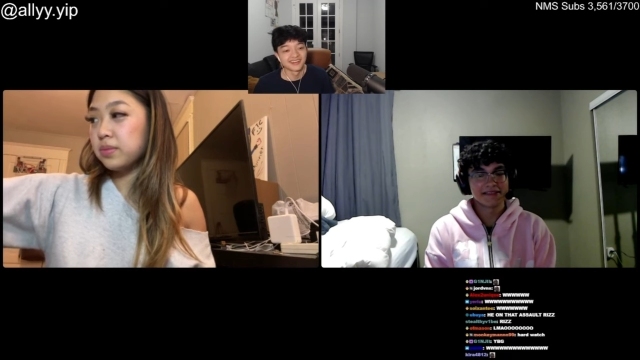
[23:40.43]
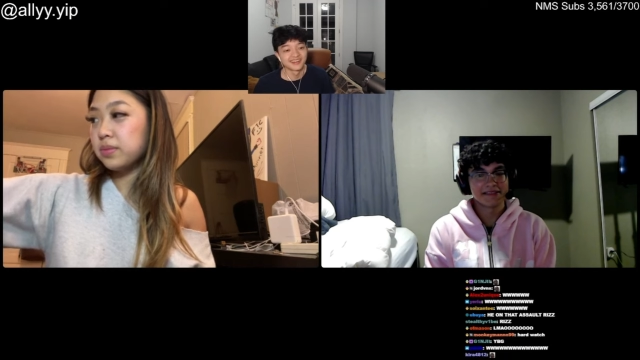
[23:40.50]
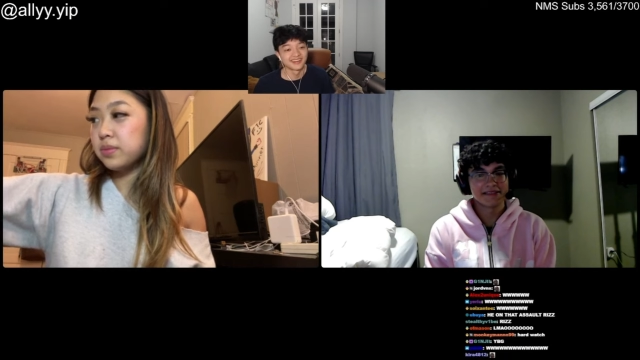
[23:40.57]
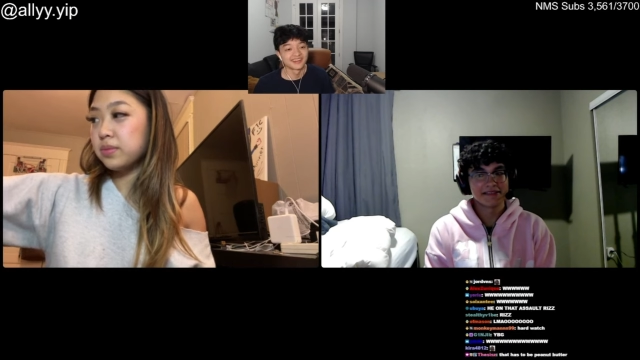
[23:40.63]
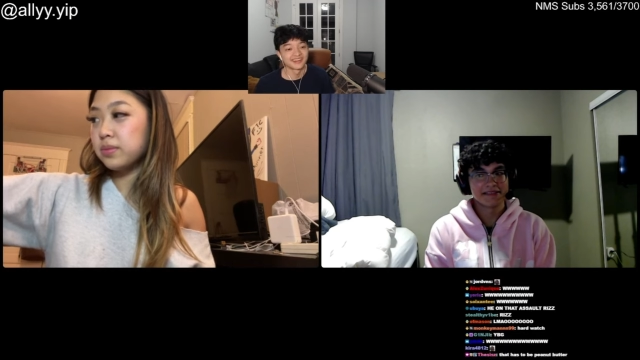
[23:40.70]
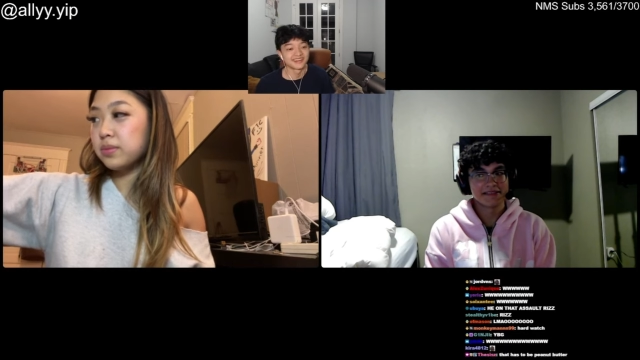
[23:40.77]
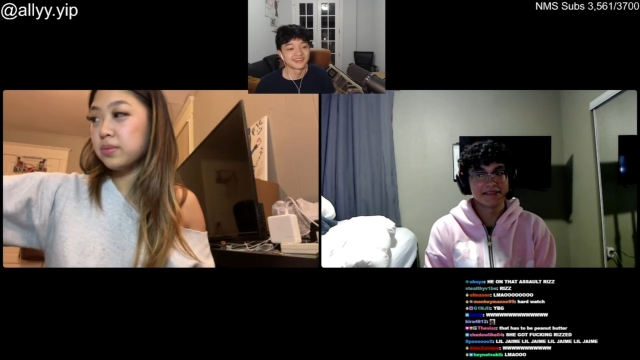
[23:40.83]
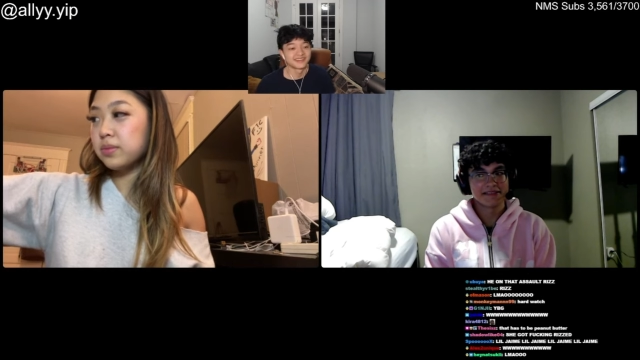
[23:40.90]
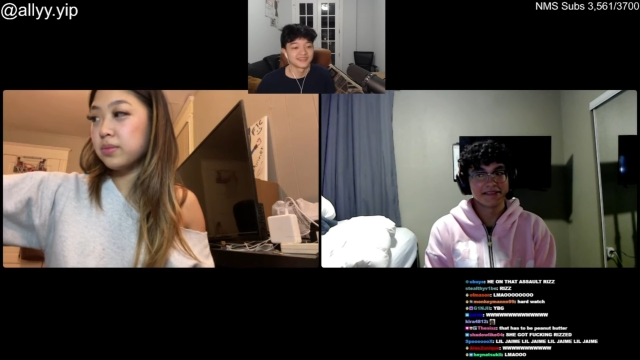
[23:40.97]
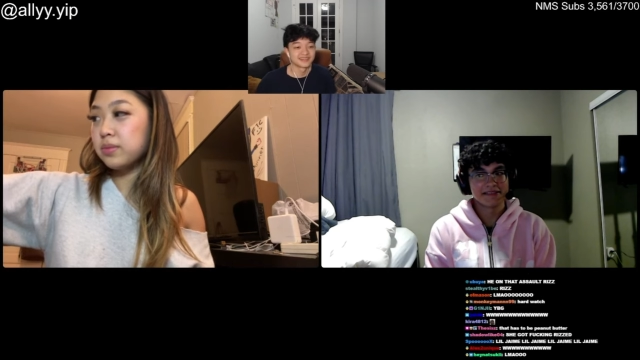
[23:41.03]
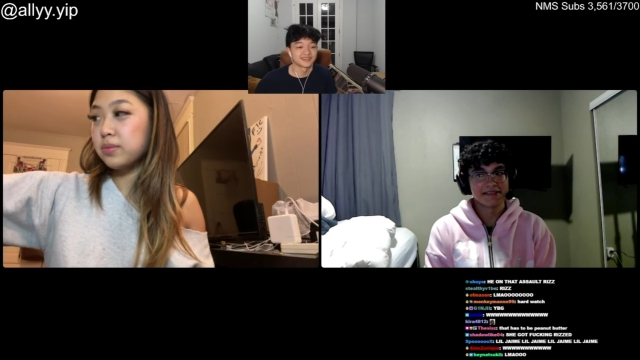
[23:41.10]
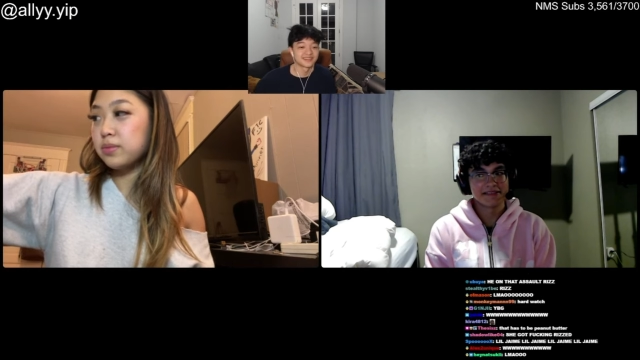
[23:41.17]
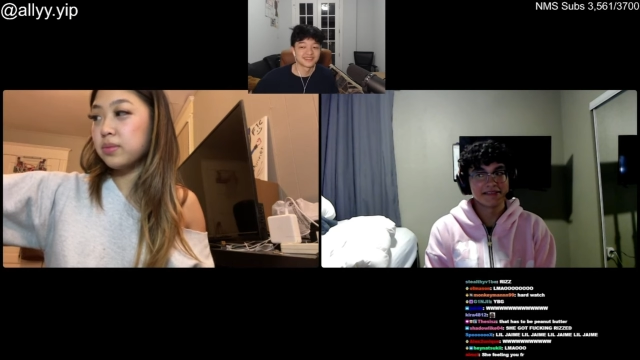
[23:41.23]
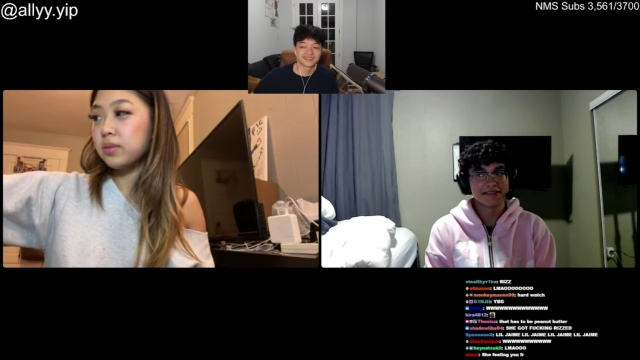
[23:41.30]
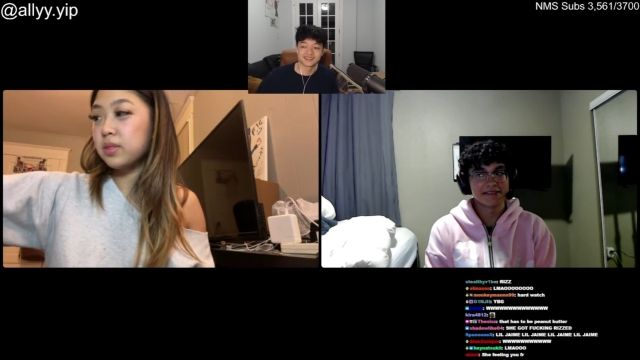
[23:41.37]

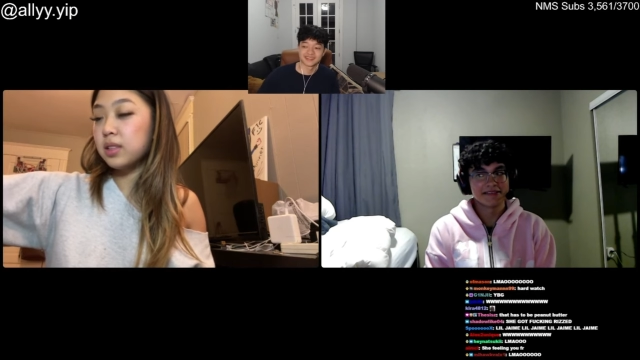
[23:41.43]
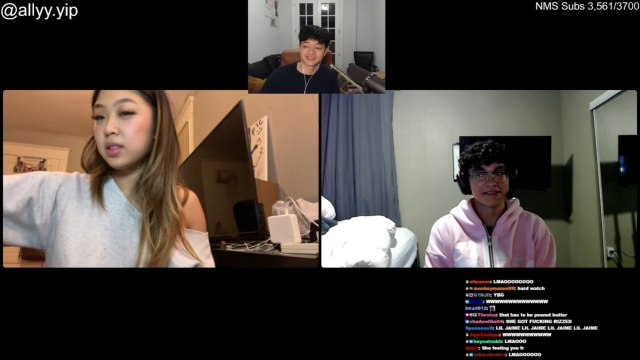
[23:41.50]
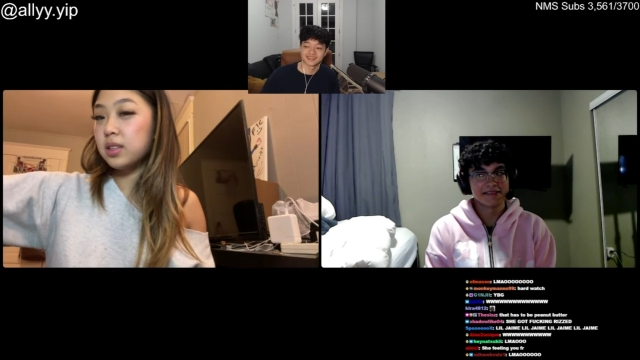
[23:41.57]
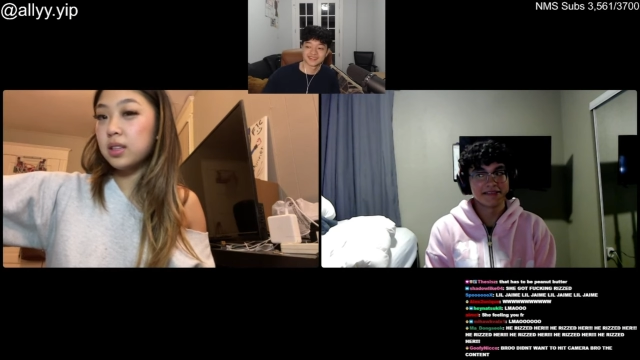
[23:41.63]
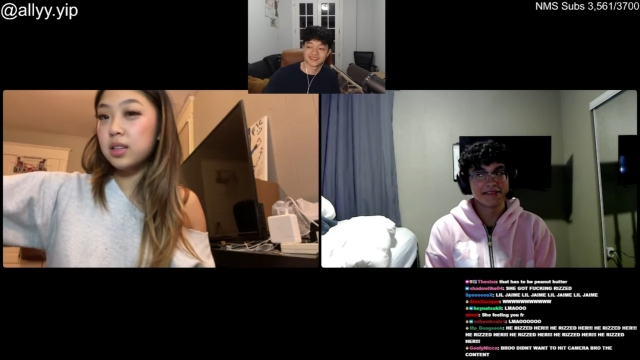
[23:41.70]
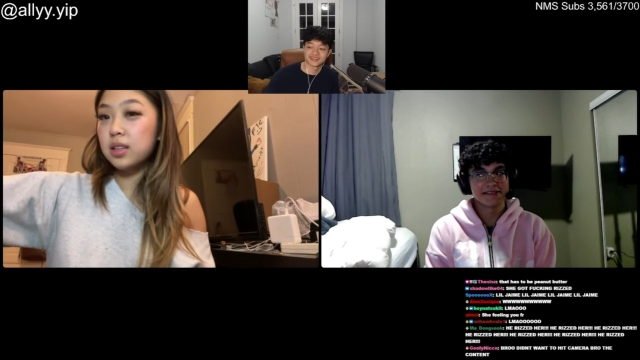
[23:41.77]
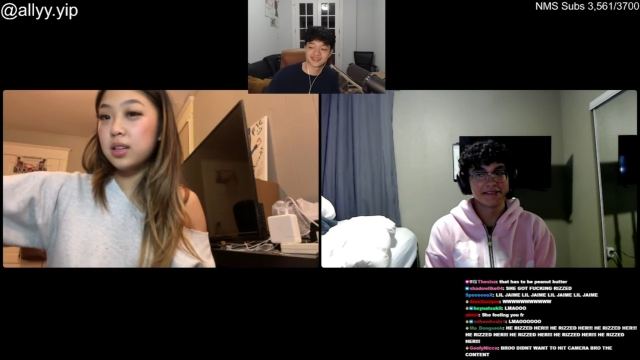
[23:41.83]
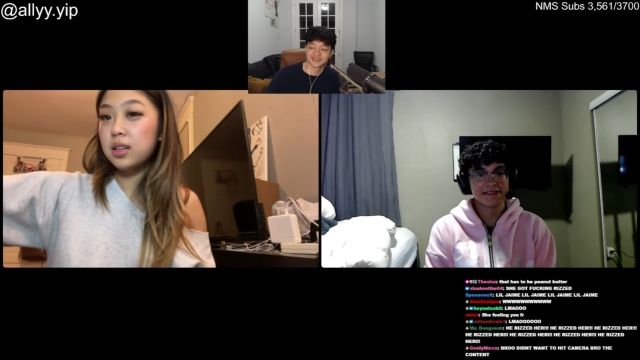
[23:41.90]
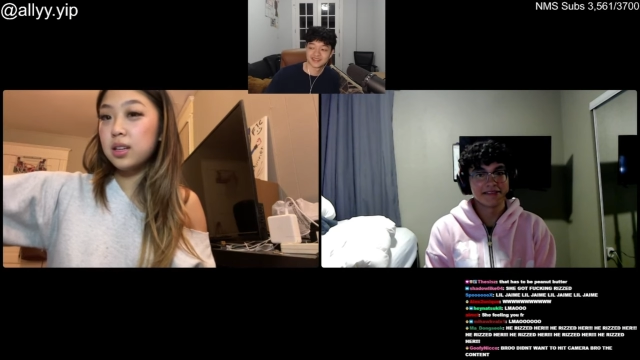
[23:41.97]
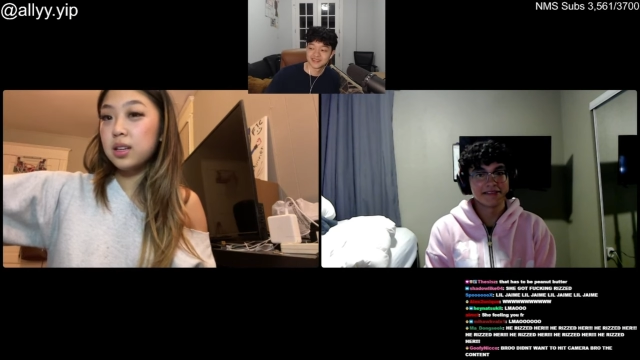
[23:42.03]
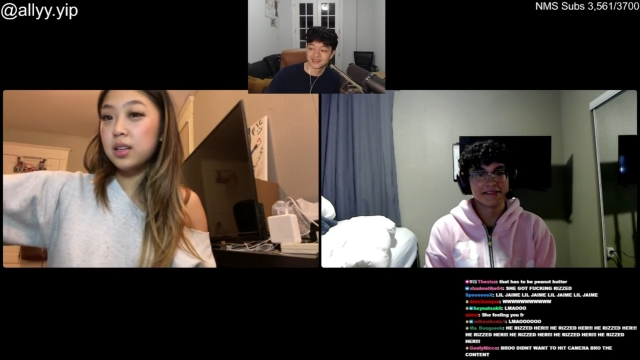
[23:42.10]
(silence)